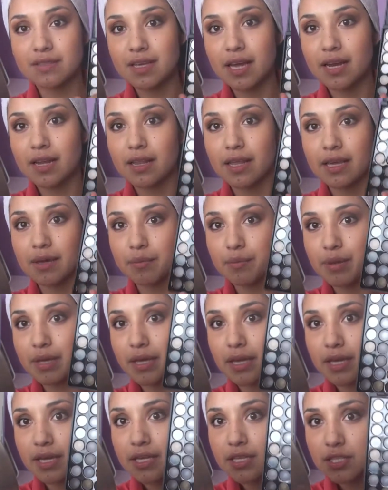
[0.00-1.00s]
is kind of like a
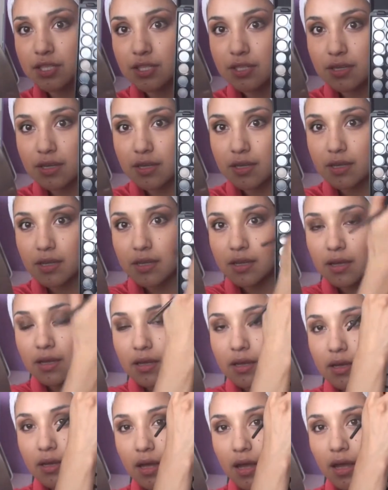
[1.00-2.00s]
pinkish.
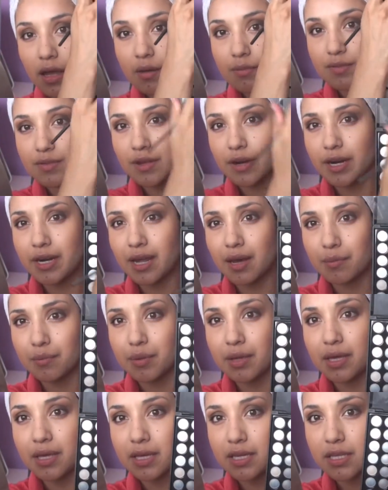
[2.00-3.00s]
I'm sorry,
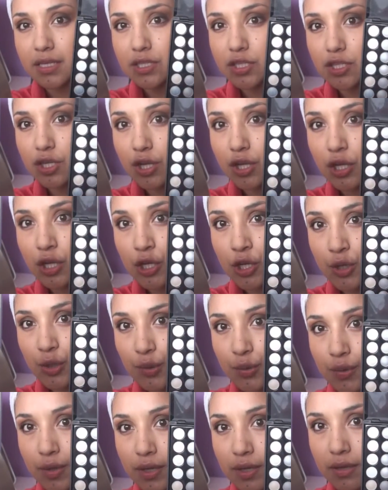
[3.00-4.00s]
not pinkish.
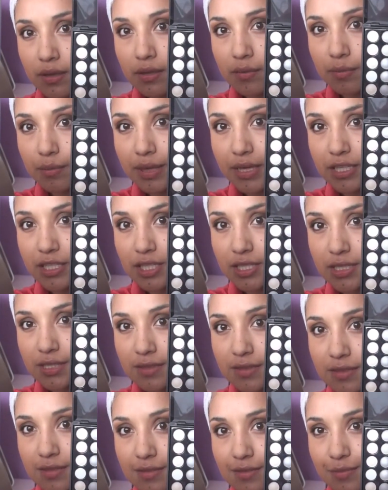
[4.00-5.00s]
Nude.
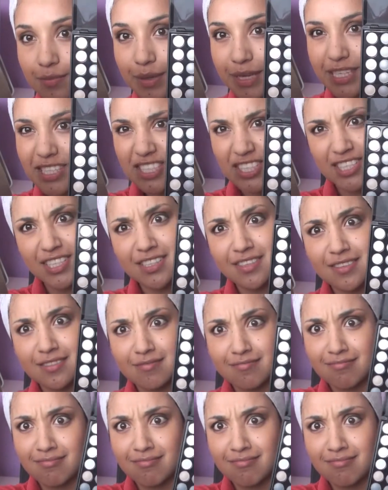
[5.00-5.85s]
Peaches. Peaches.